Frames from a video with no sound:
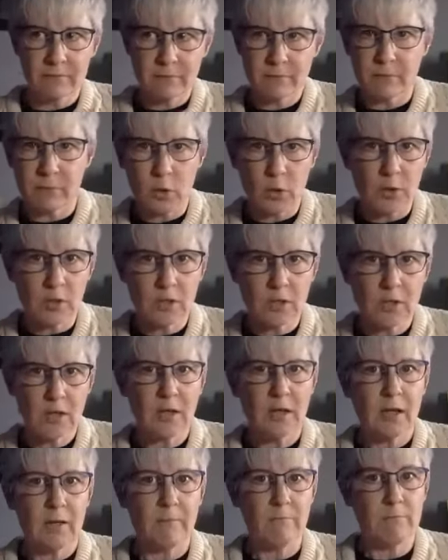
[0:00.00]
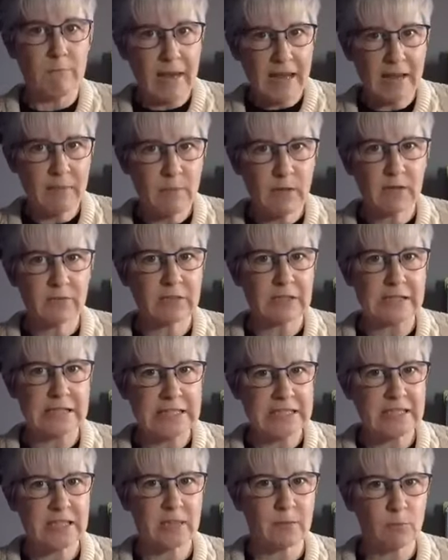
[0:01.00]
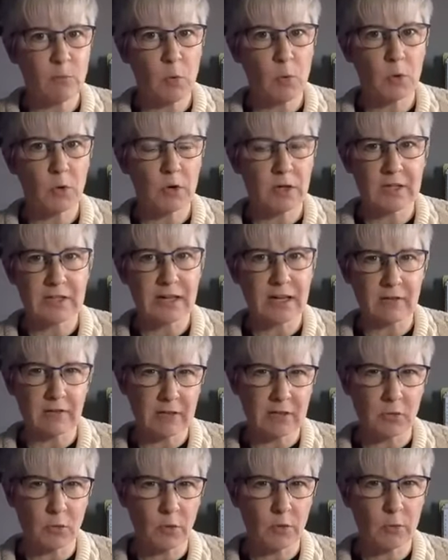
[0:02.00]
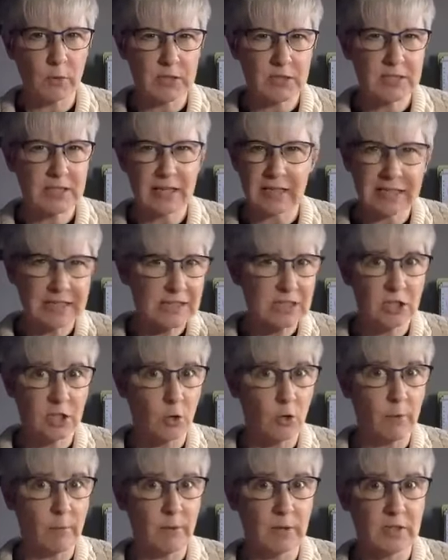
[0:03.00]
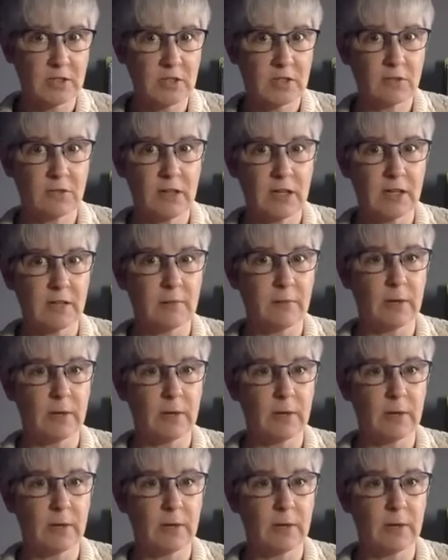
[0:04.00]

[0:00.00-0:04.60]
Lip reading: pull may be able to listen more and kind of ignore what suddenly showed up on the screen.